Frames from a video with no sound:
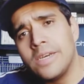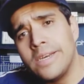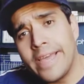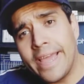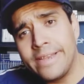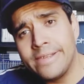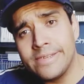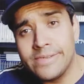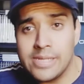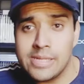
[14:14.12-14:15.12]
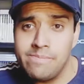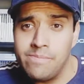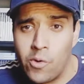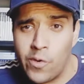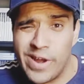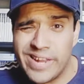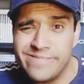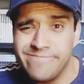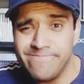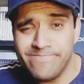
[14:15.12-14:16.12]
Again, we get some more cricket.
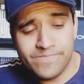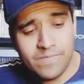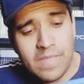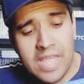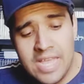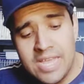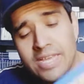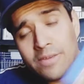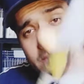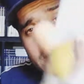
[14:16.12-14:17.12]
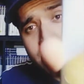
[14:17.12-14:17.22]
Cricket